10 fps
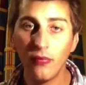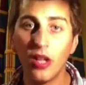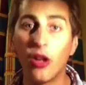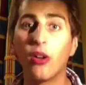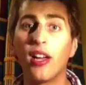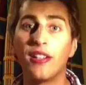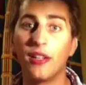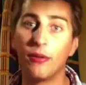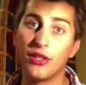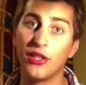The whole idea
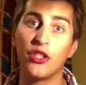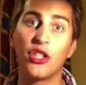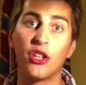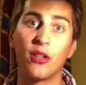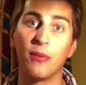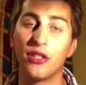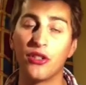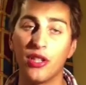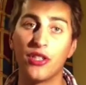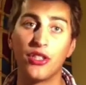was you can chuck them into
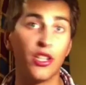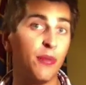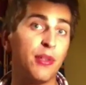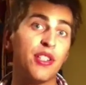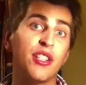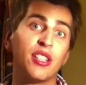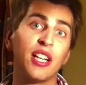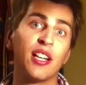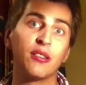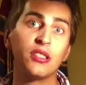trenches, chuck them into
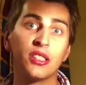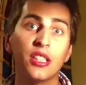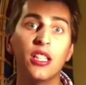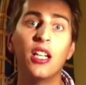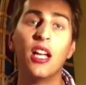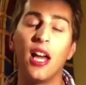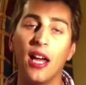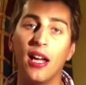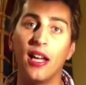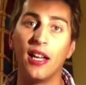dugouts,
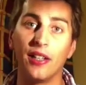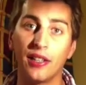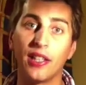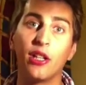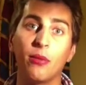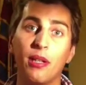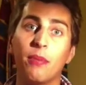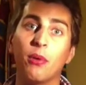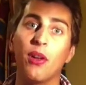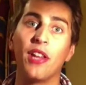and kill the
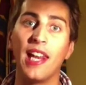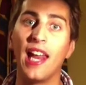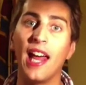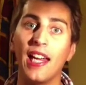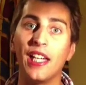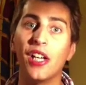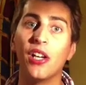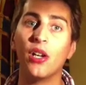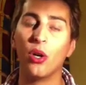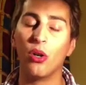people where they lay,
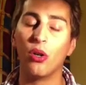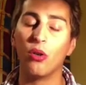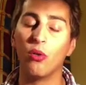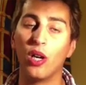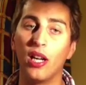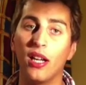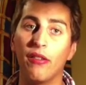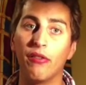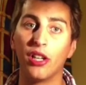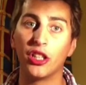or
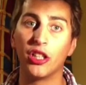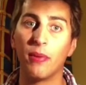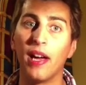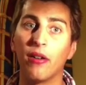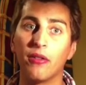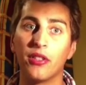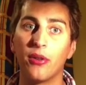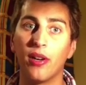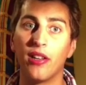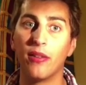flush them out
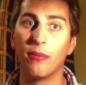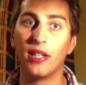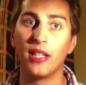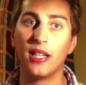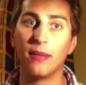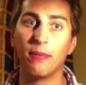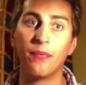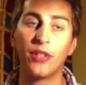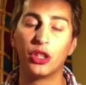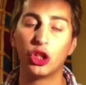to either be
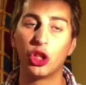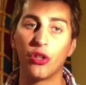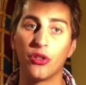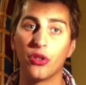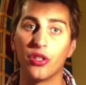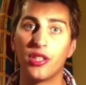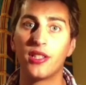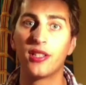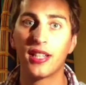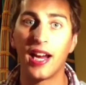shot or
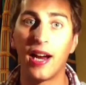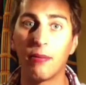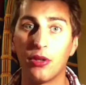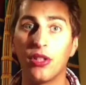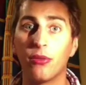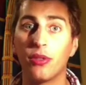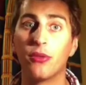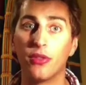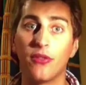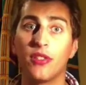captured, which
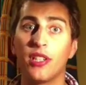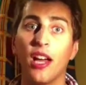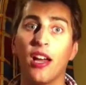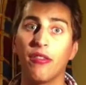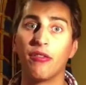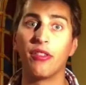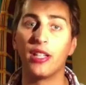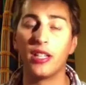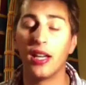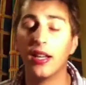was obviously half
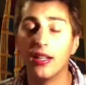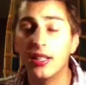the